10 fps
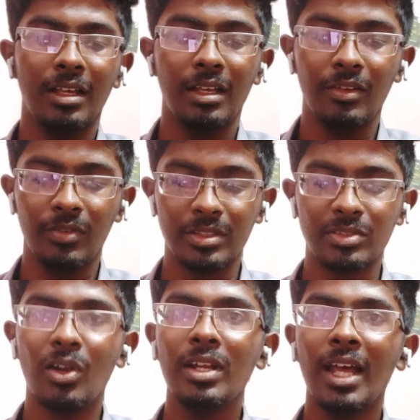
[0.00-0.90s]
If it's
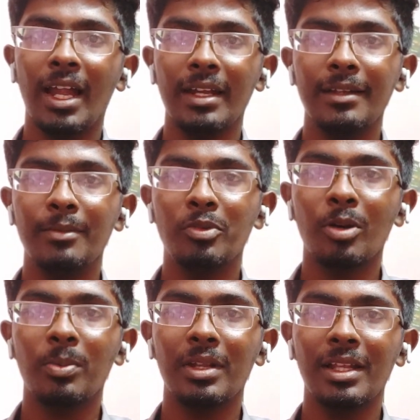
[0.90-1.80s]
not handled
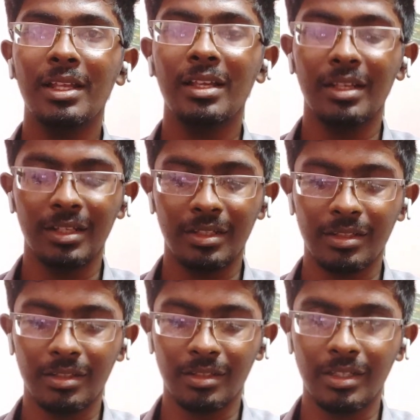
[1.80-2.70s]
properly, it
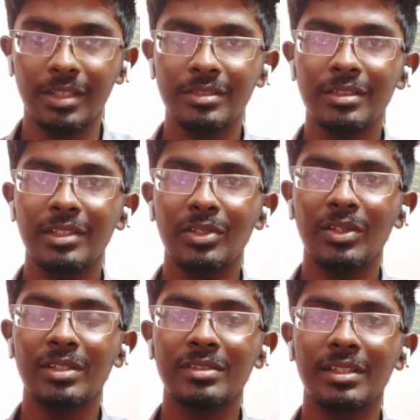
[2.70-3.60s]
gets into
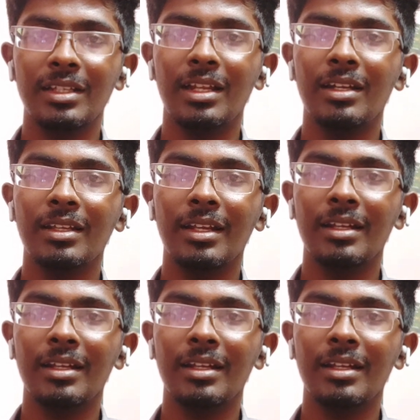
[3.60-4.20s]
your skin and